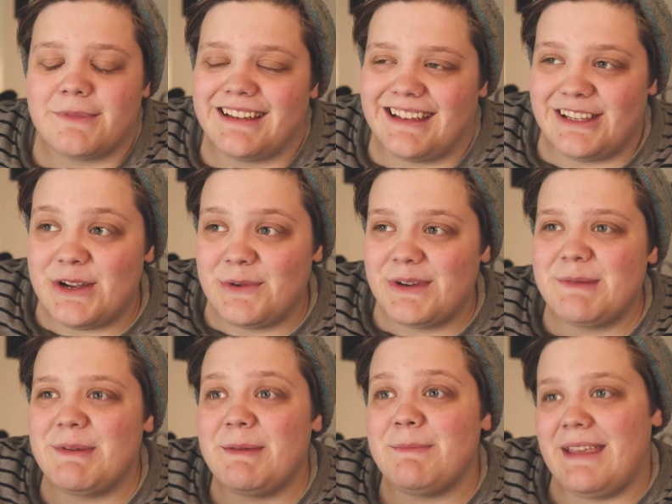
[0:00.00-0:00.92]
I don't want
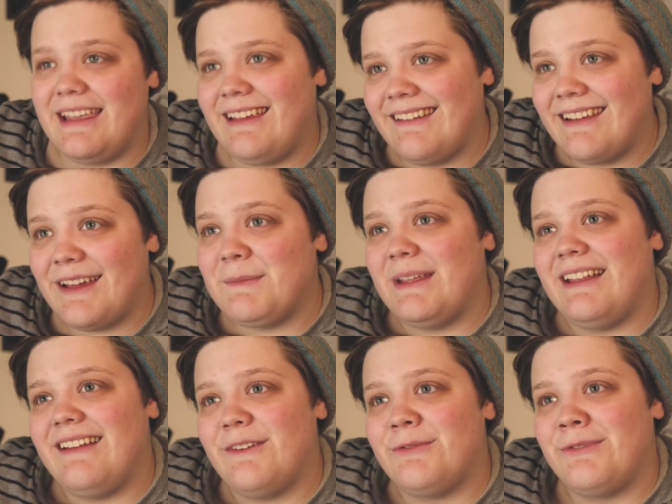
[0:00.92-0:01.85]
to be mean. I
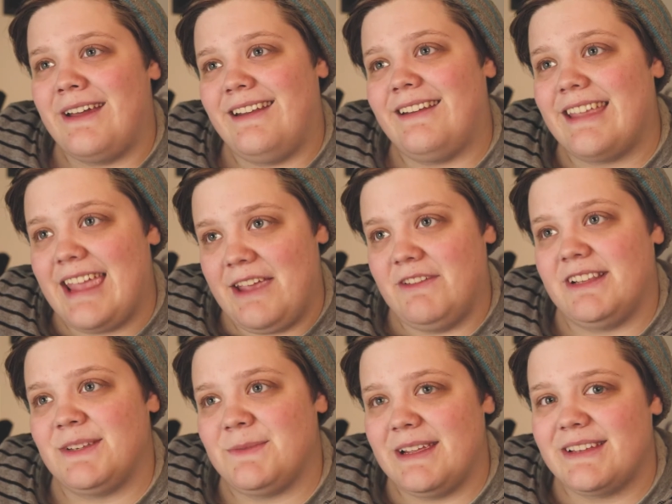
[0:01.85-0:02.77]
mean, a friend gave it
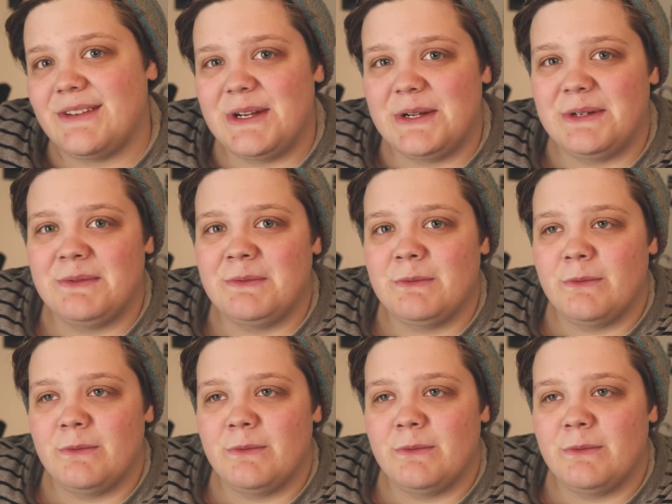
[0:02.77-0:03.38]
to me, so I don't